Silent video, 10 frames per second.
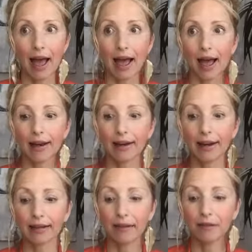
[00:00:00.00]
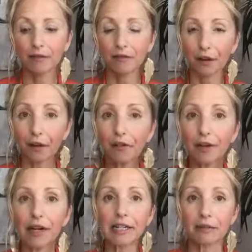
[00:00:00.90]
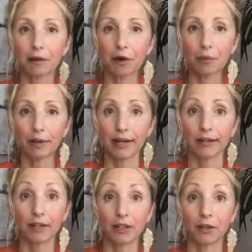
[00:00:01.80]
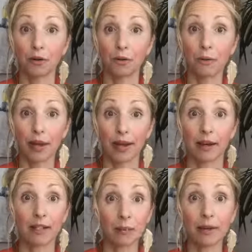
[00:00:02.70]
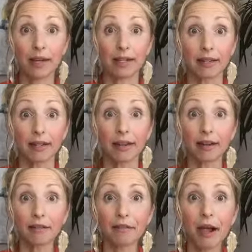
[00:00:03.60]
And it's a very, very difficult place to be and to live.